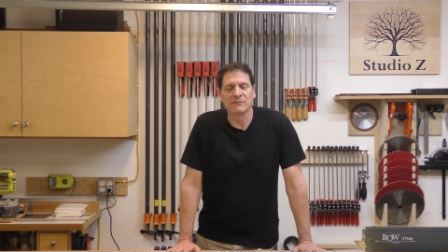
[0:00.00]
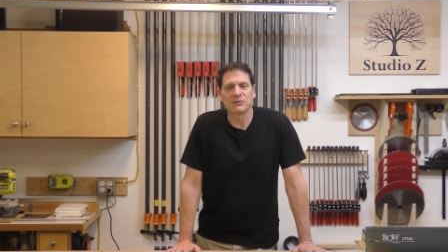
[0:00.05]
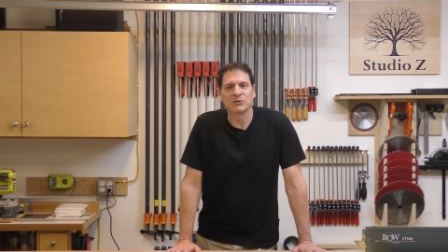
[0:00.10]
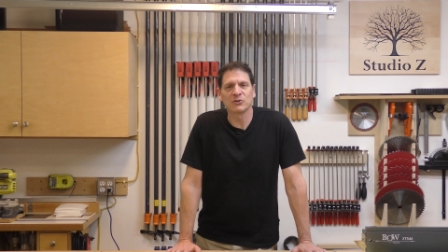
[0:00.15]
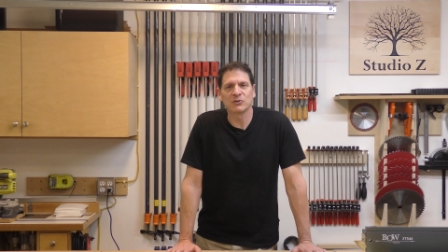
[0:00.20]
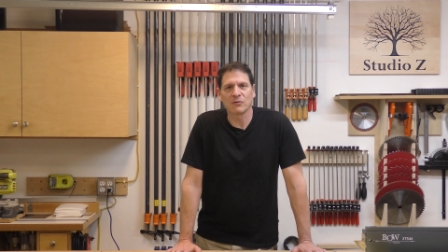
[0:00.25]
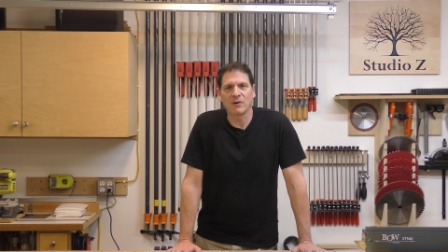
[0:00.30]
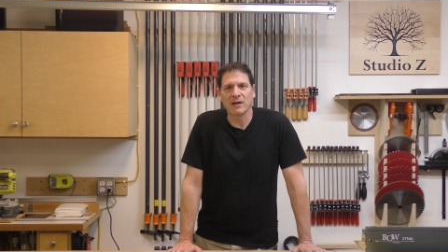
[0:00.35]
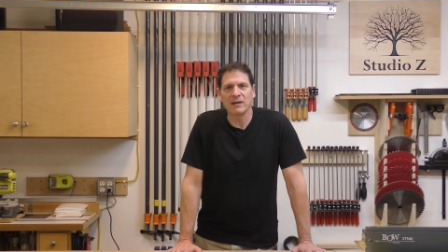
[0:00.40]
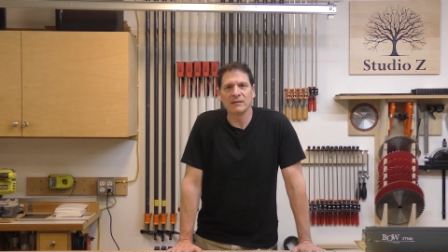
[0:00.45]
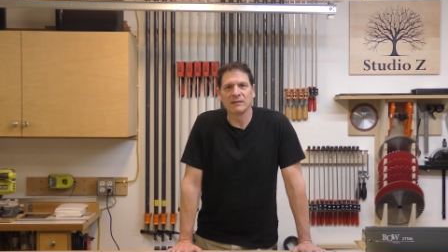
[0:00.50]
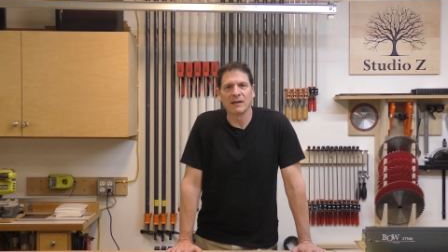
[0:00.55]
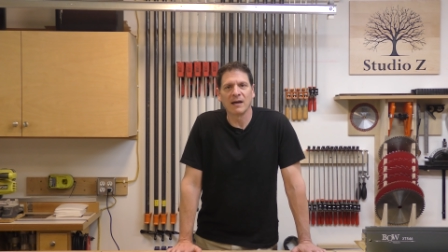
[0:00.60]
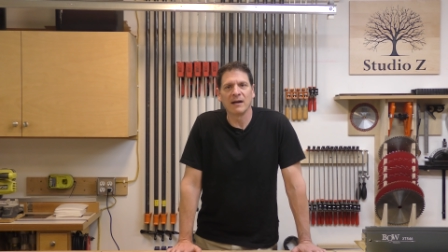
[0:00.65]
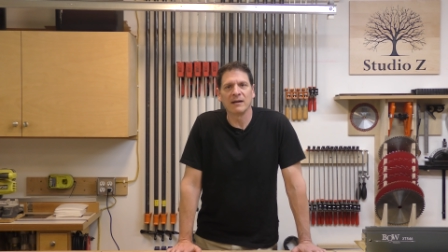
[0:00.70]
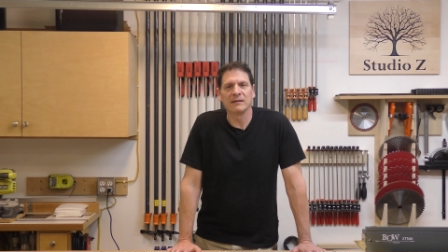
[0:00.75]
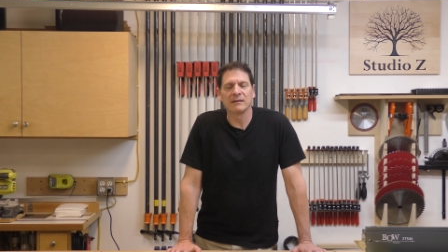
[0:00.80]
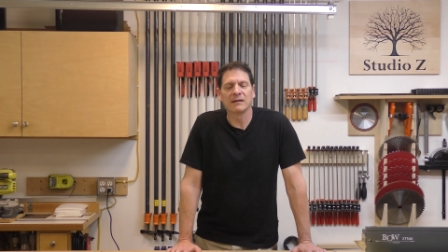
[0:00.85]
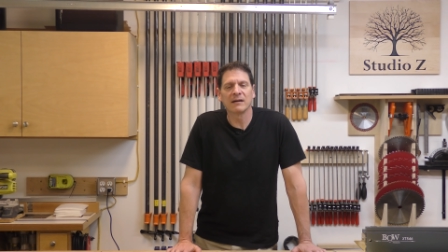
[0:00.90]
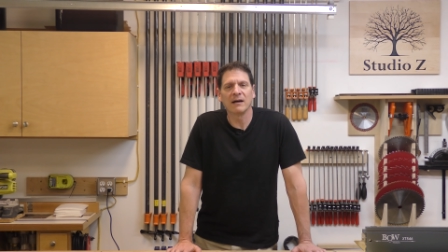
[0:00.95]
of straight
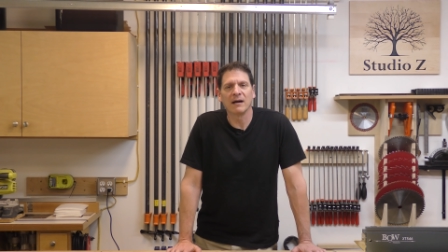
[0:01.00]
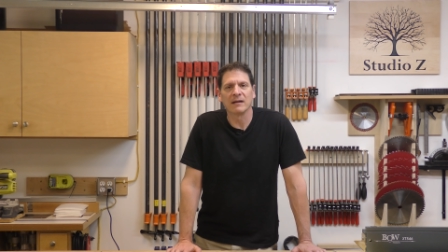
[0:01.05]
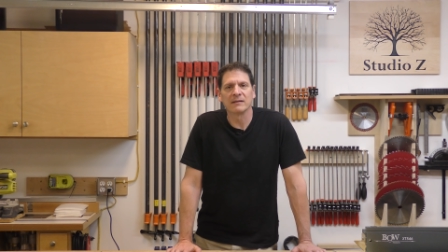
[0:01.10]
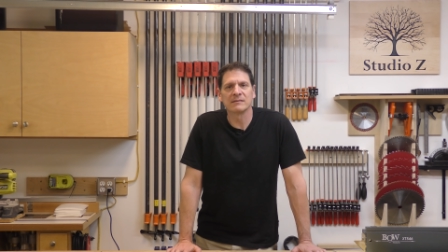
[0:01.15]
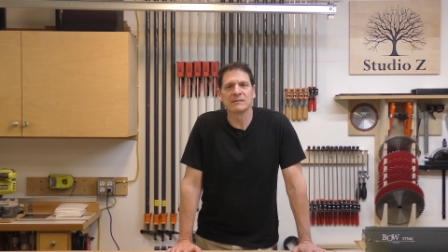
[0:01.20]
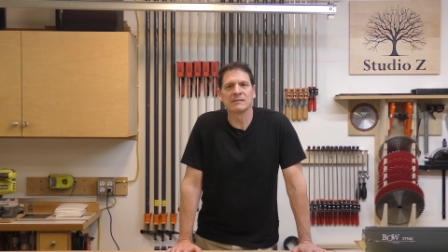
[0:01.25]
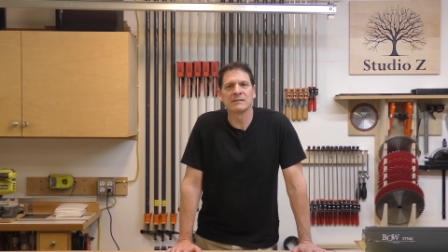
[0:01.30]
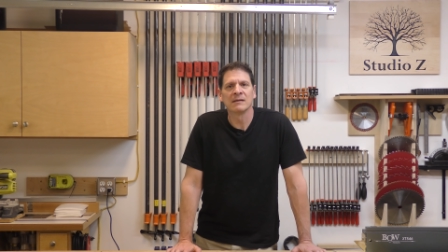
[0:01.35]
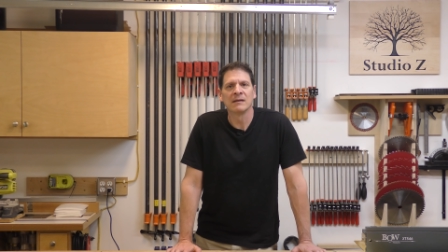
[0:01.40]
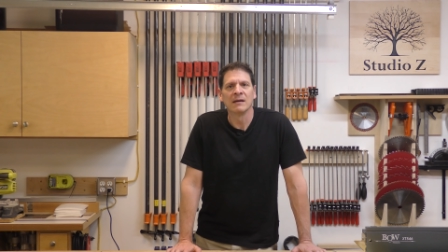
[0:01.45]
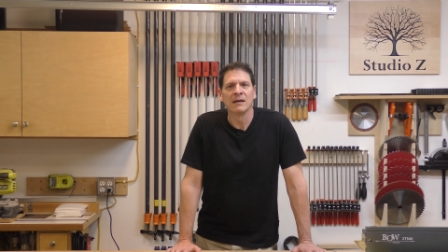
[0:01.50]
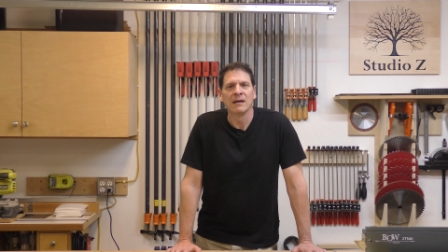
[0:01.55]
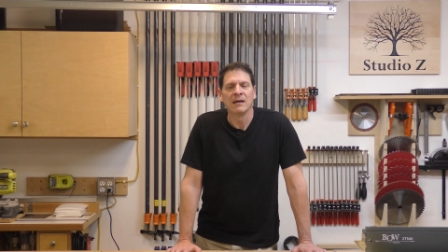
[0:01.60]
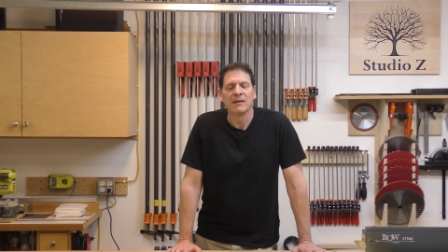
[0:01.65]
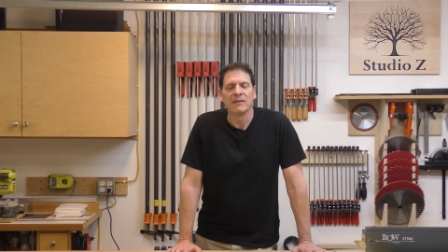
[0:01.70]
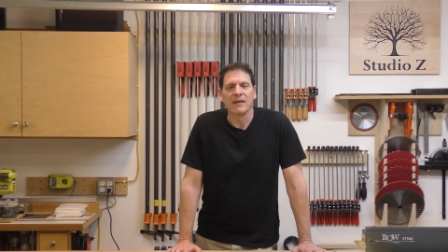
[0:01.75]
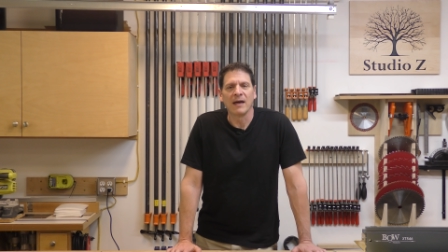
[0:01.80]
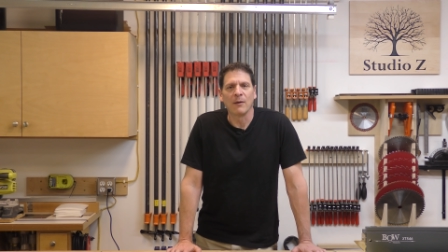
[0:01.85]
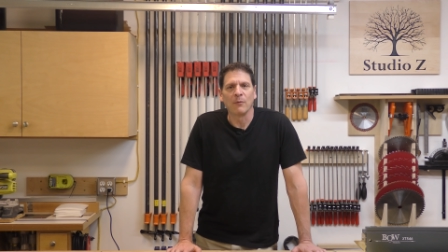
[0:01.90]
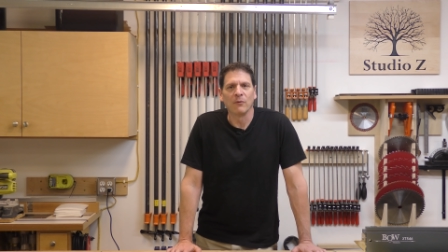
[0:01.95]
line cuts
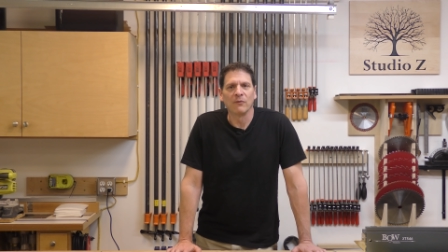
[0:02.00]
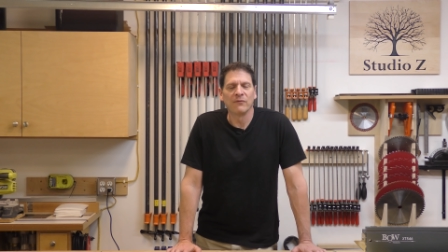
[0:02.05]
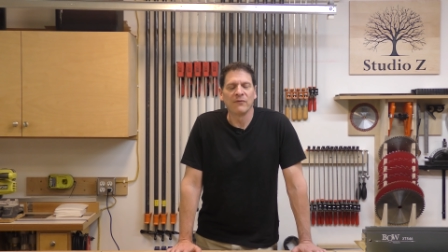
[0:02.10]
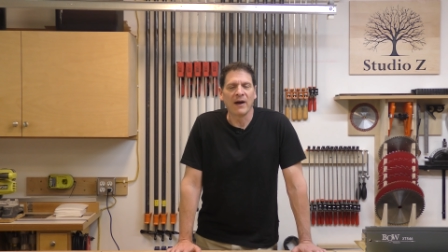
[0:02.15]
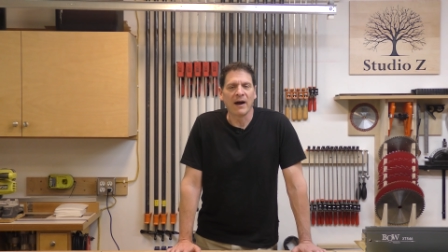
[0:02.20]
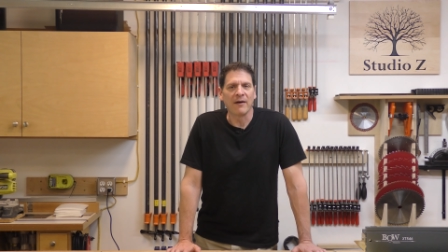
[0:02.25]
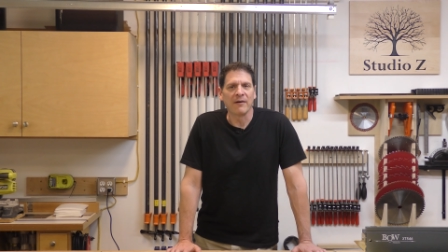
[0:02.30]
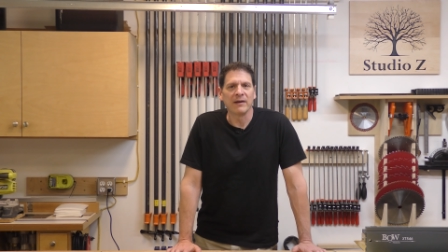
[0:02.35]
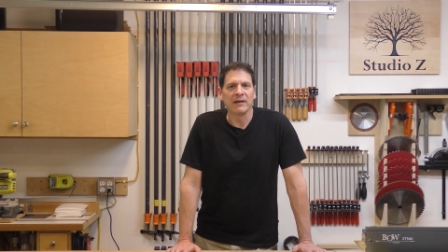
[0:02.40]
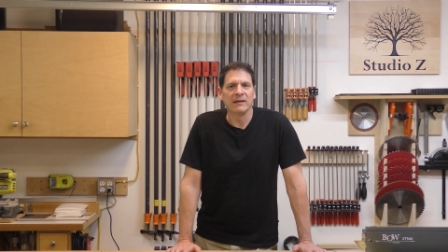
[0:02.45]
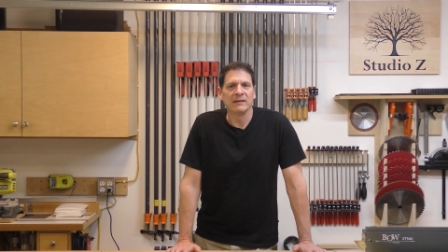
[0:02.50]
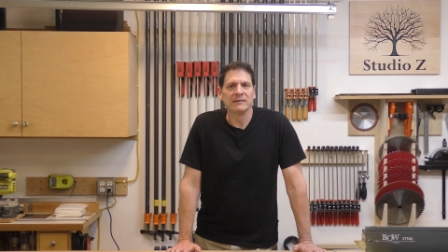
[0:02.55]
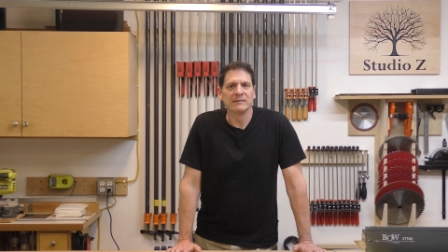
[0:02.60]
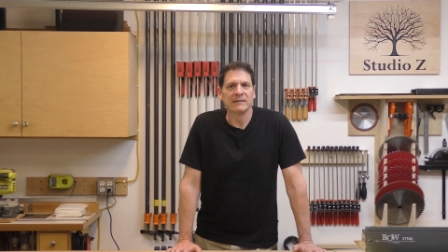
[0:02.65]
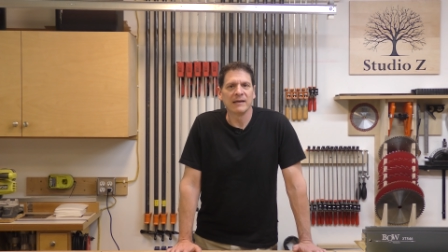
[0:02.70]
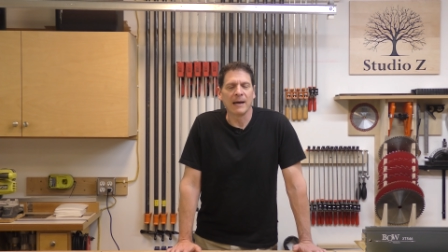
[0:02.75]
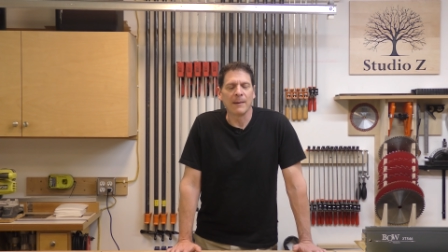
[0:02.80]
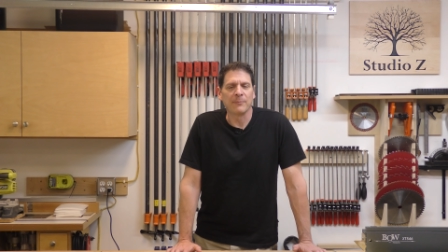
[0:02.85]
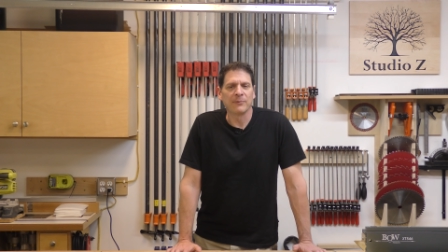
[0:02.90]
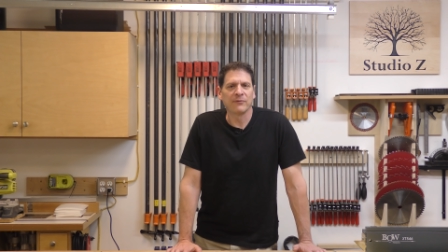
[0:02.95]
that will vary in
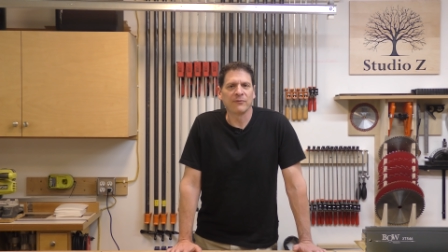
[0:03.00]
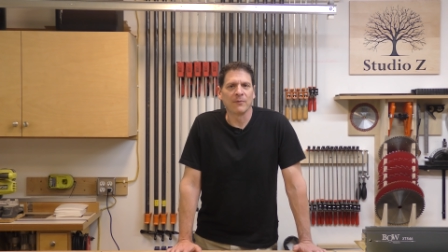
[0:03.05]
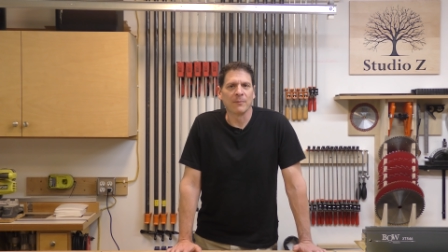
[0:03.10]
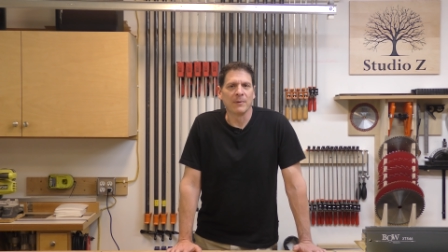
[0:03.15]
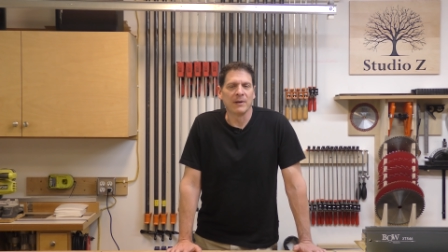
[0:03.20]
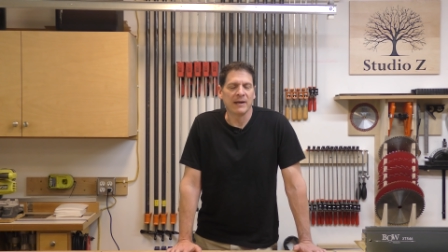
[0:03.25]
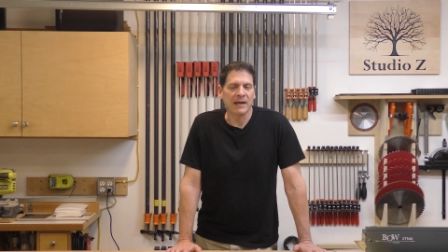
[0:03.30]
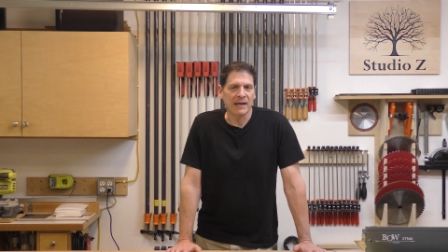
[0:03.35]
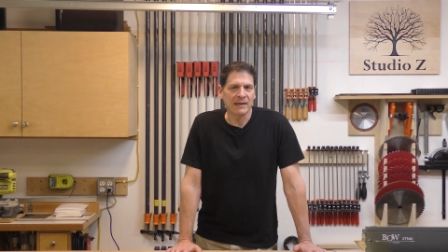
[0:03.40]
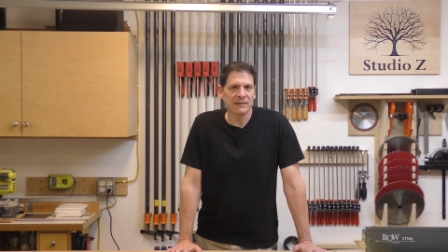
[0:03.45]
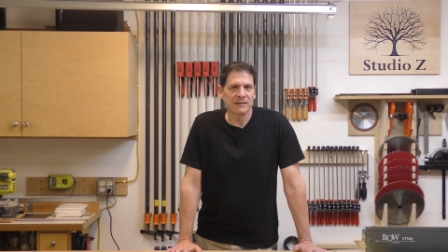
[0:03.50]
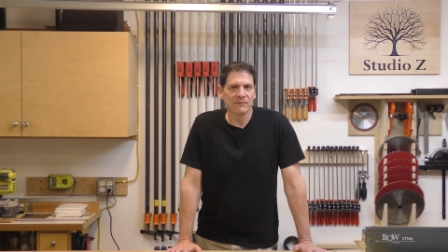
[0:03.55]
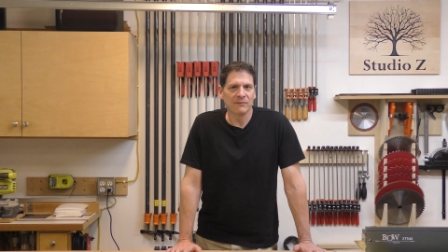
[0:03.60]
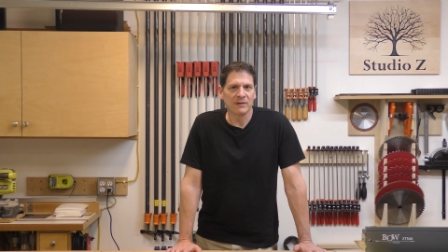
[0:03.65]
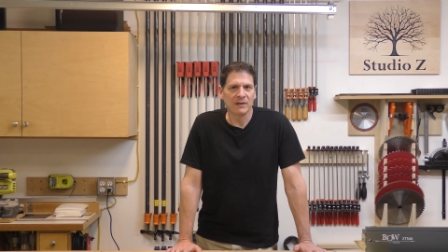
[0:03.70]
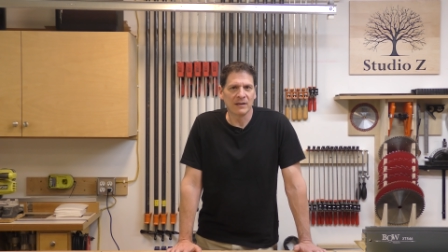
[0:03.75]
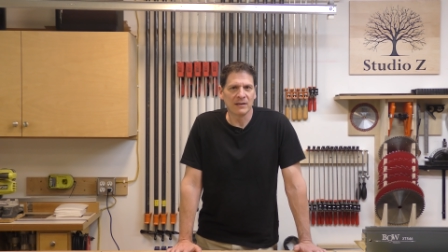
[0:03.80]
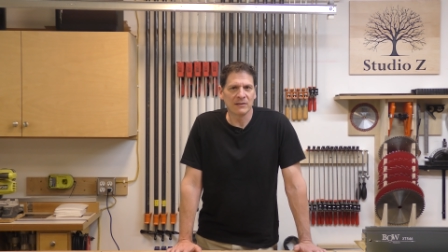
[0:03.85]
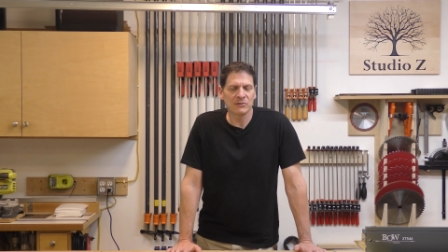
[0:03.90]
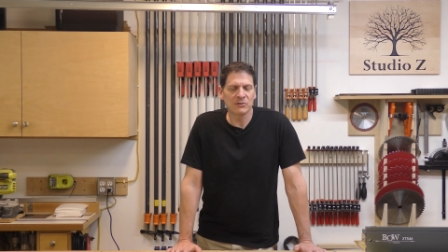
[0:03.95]
depth from an eighth of
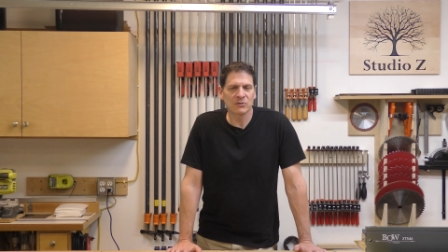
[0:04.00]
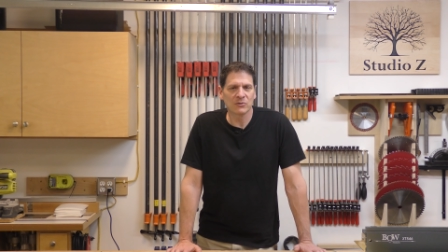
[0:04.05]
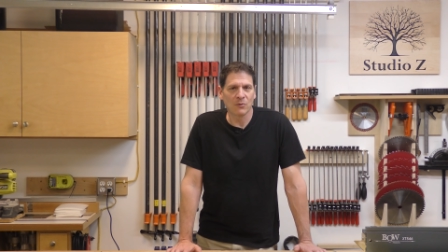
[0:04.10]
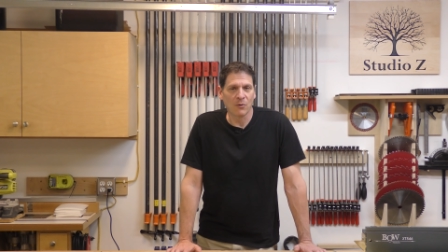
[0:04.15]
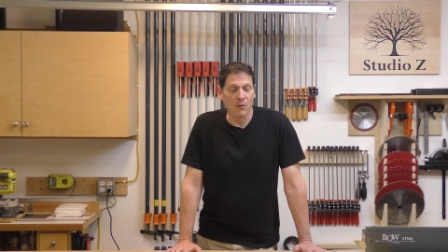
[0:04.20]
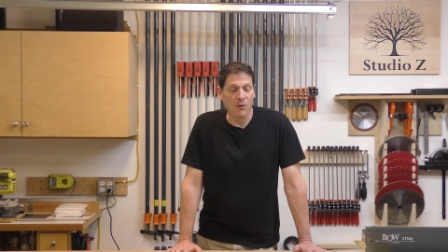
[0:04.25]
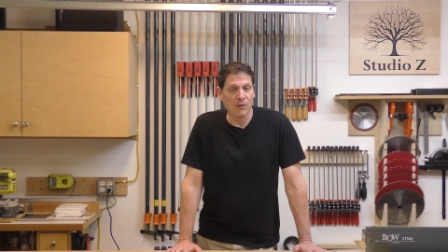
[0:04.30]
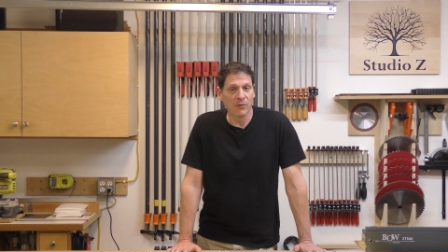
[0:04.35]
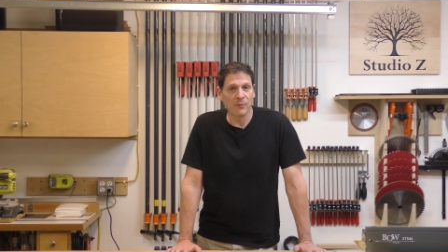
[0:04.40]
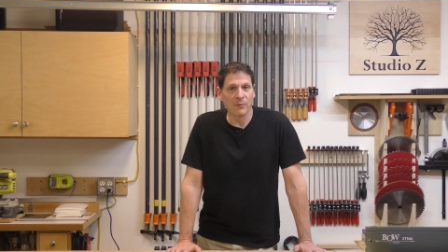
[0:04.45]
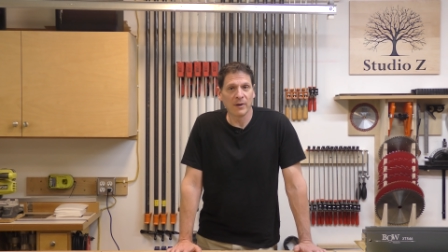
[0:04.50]
an inch all the